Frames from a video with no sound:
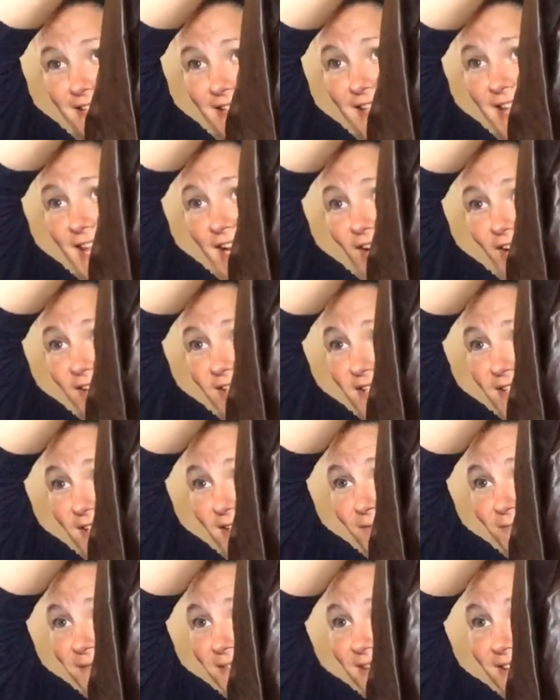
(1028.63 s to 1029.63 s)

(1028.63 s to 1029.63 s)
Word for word: Isn't that awesome?